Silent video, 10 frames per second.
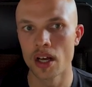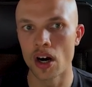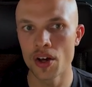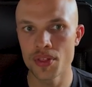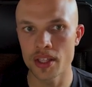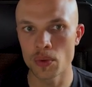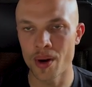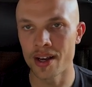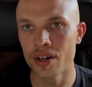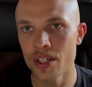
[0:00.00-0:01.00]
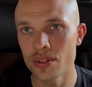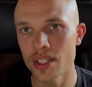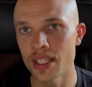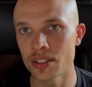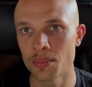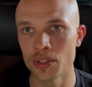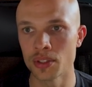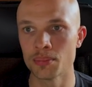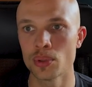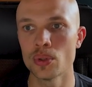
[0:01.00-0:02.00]
I think the way I use it is the
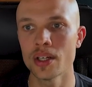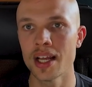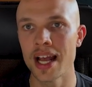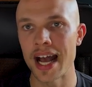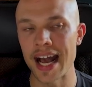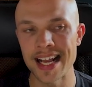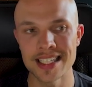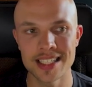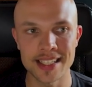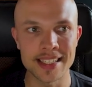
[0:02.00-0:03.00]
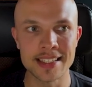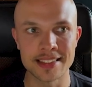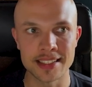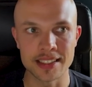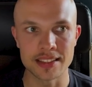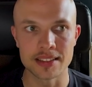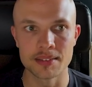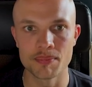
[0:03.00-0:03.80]
most important and the easiest.